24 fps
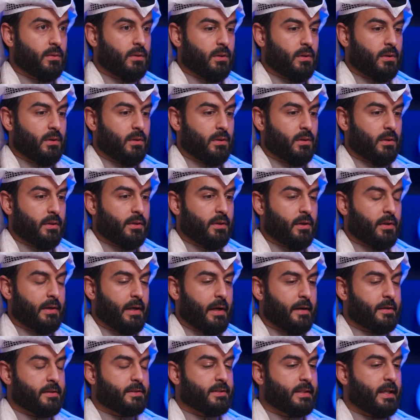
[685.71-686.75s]
in the
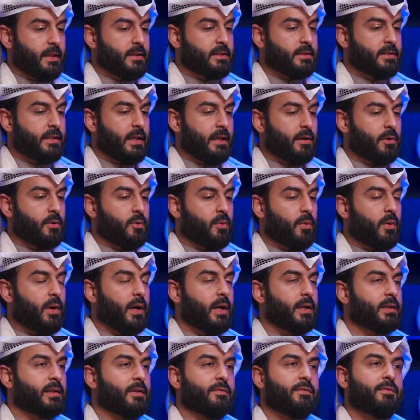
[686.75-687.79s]
United States, they
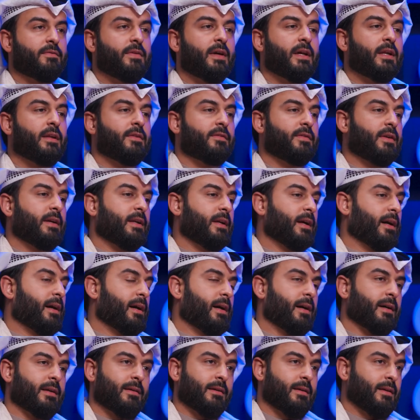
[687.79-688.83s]
required a very, very
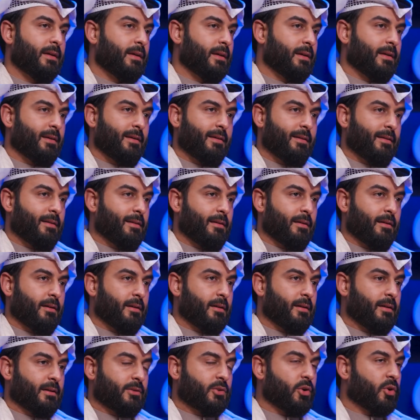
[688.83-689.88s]
high
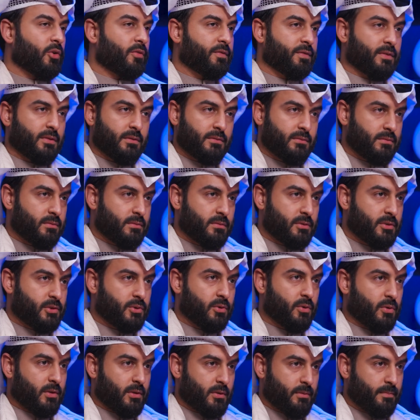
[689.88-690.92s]
TOEFL
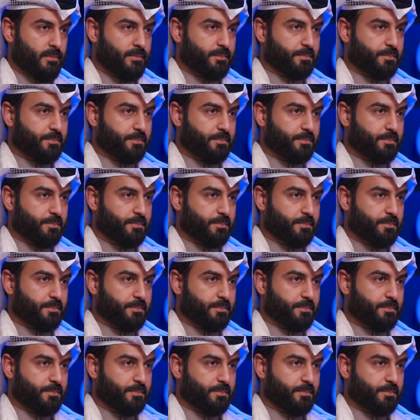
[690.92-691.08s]
score